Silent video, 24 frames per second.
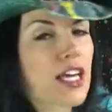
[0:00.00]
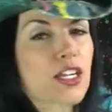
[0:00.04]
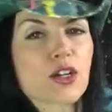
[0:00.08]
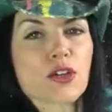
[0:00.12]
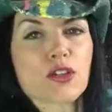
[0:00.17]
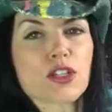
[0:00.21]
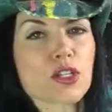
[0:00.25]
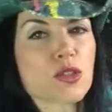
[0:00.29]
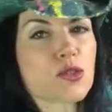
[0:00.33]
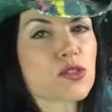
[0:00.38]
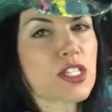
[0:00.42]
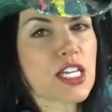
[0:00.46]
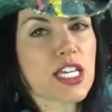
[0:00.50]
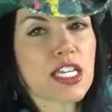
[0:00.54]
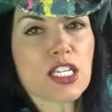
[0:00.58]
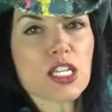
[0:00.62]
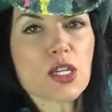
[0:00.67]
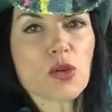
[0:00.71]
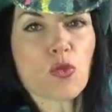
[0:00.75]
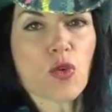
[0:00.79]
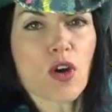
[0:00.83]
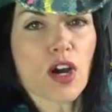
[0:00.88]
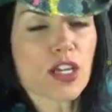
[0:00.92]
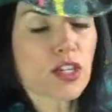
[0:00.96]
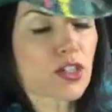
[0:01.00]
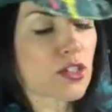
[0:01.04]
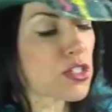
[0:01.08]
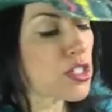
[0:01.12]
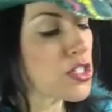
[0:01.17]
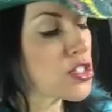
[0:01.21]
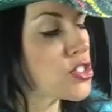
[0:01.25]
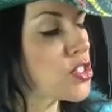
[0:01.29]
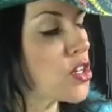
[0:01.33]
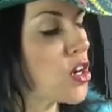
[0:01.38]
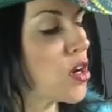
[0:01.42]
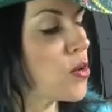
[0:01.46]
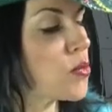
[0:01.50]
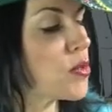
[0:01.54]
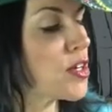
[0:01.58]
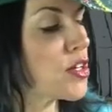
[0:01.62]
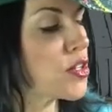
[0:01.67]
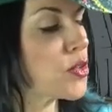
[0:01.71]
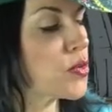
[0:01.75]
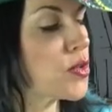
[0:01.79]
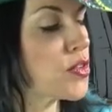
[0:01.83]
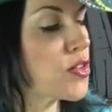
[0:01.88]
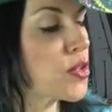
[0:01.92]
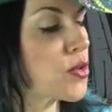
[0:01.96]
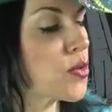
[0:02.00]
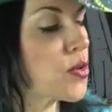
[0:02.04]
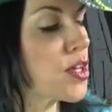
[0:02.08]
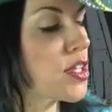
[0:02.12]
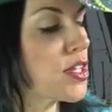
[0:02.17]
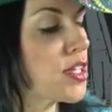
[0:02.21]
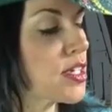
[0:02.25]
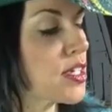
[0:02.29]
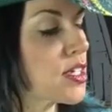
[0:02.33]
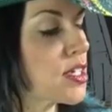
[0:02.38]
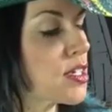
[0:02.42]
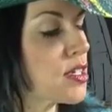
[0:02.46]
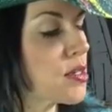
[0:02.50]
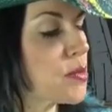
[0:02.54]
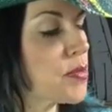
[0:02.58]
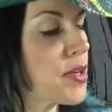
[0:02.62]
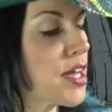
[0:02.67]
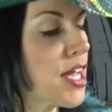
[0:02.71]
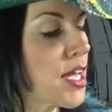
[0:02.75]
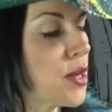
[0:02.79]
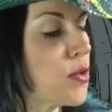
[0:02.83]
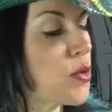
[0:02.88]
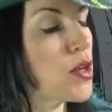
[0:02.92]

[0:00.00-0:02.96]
don't use any water to start with acrylic paint,